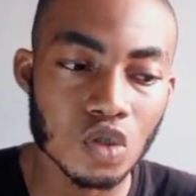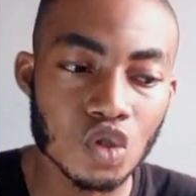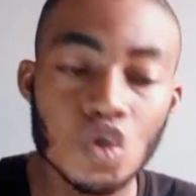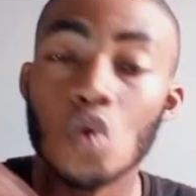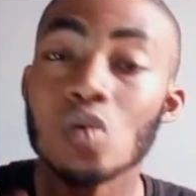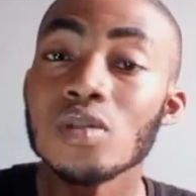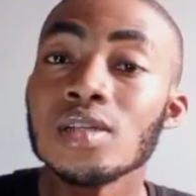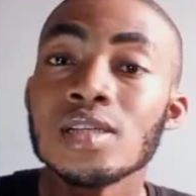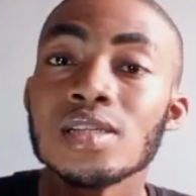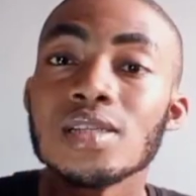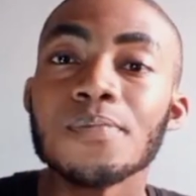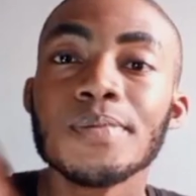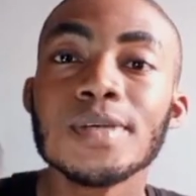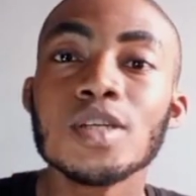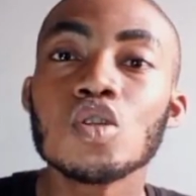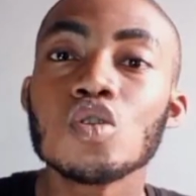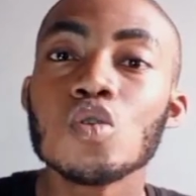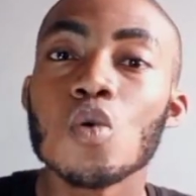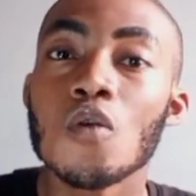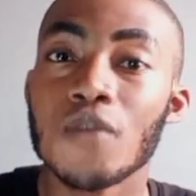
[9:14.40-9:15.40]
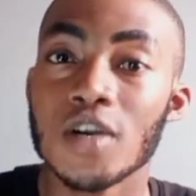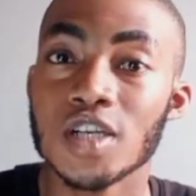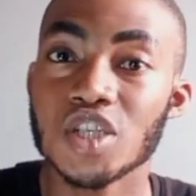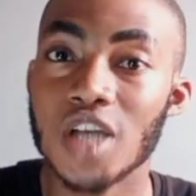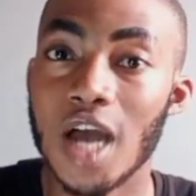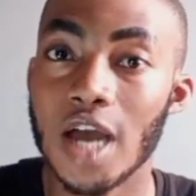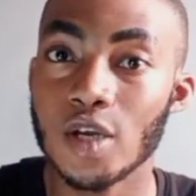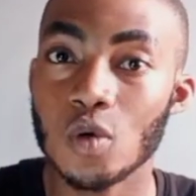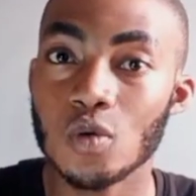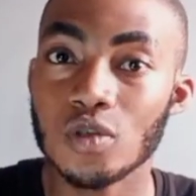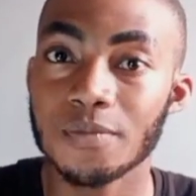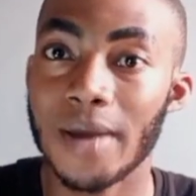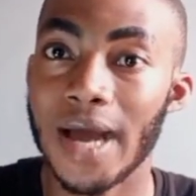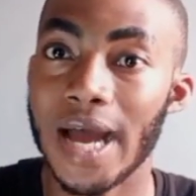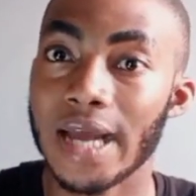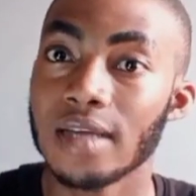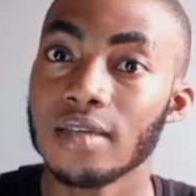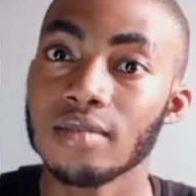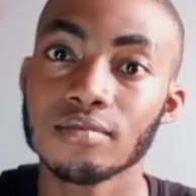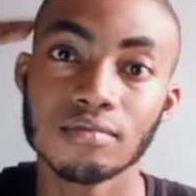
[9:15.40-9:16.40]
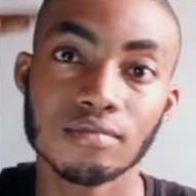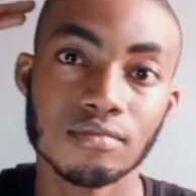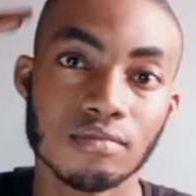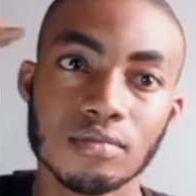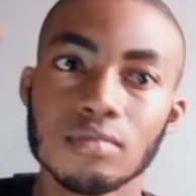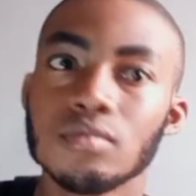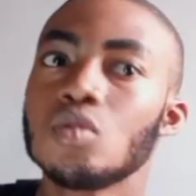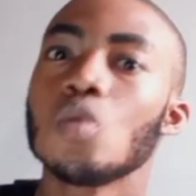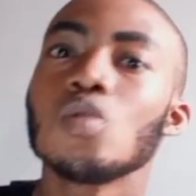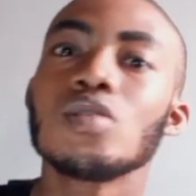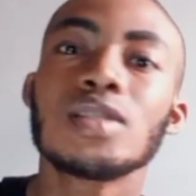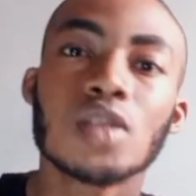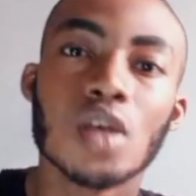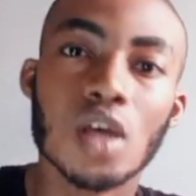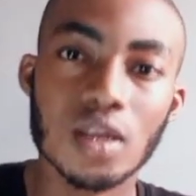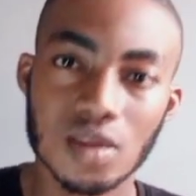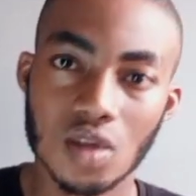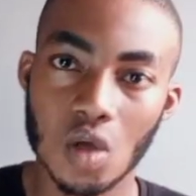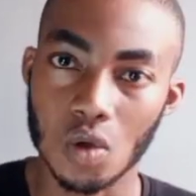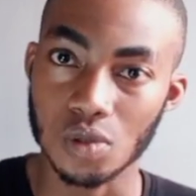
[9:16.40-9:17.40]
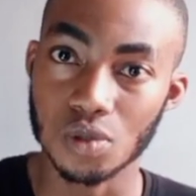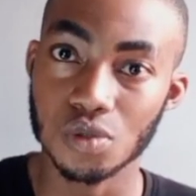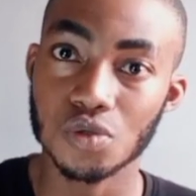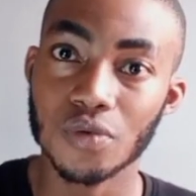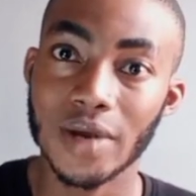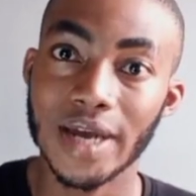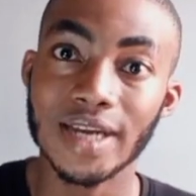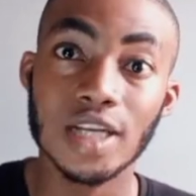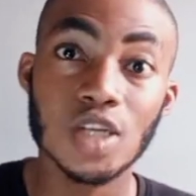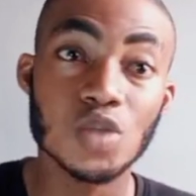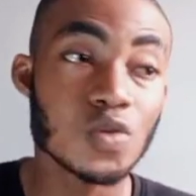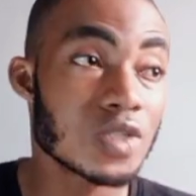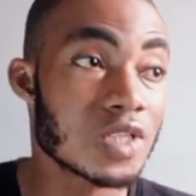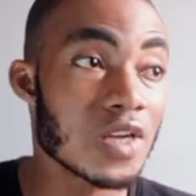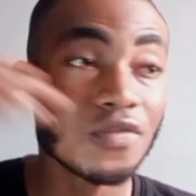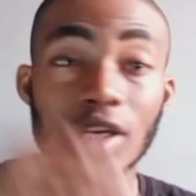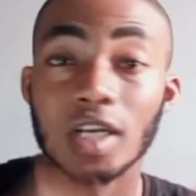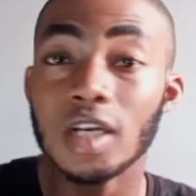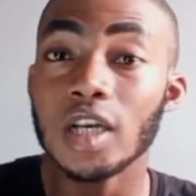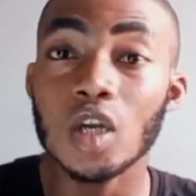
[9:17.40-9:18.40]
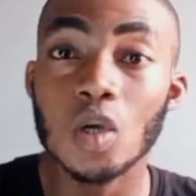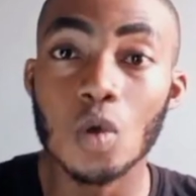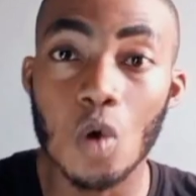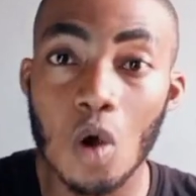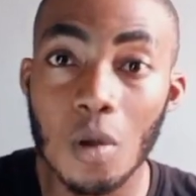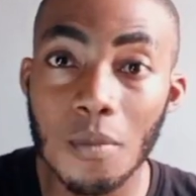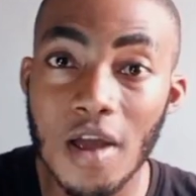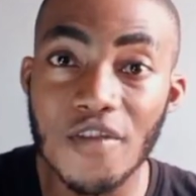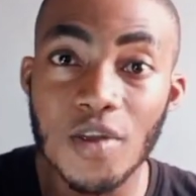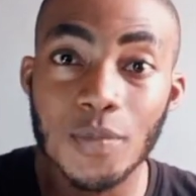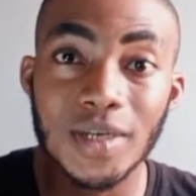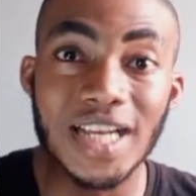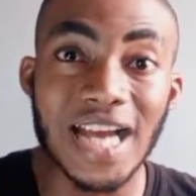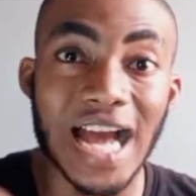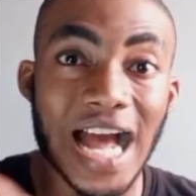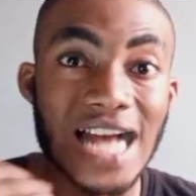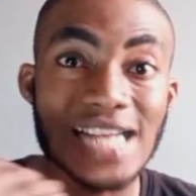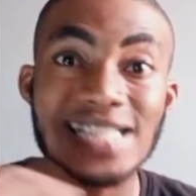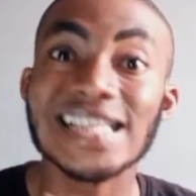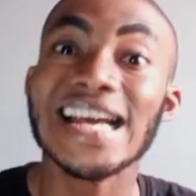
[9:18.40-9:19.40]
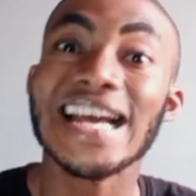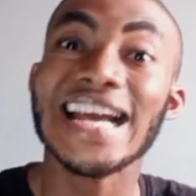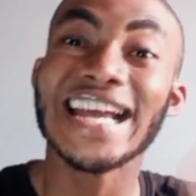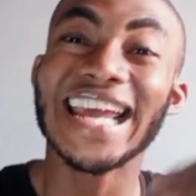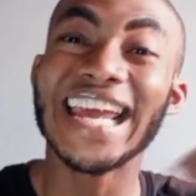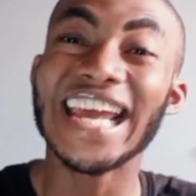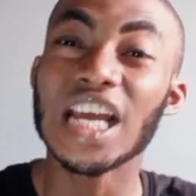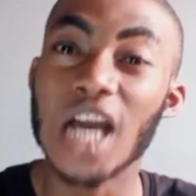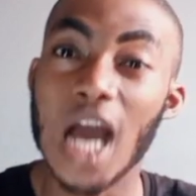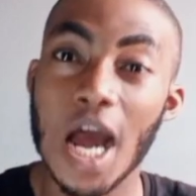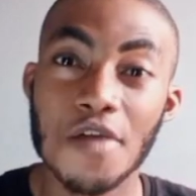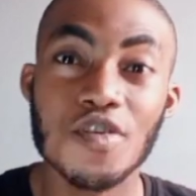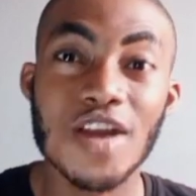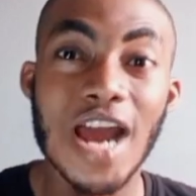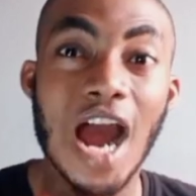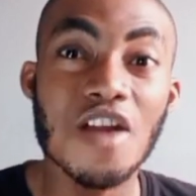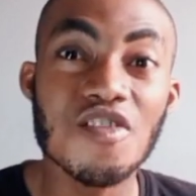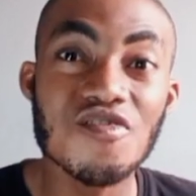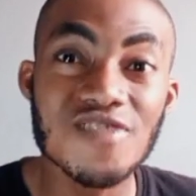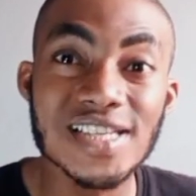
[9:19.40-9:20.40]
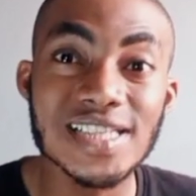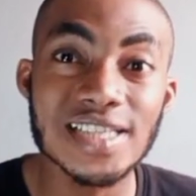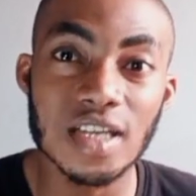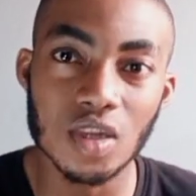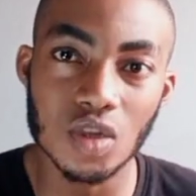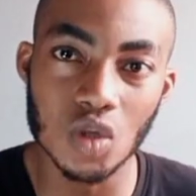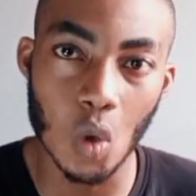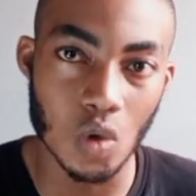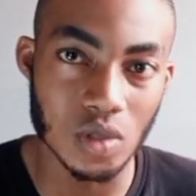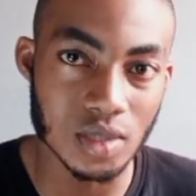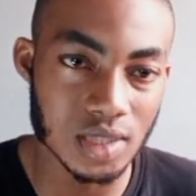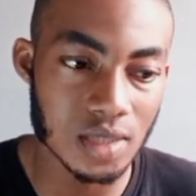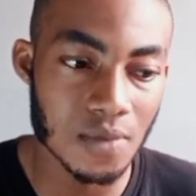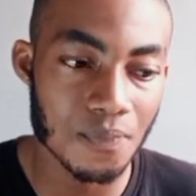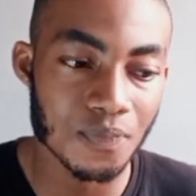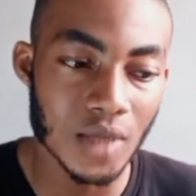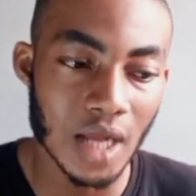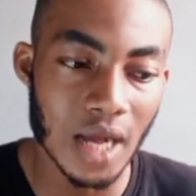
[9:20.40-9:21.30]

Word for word: don't be overshadowed by those thoughts, right? It will definitely come. Everybody has a career risk thought.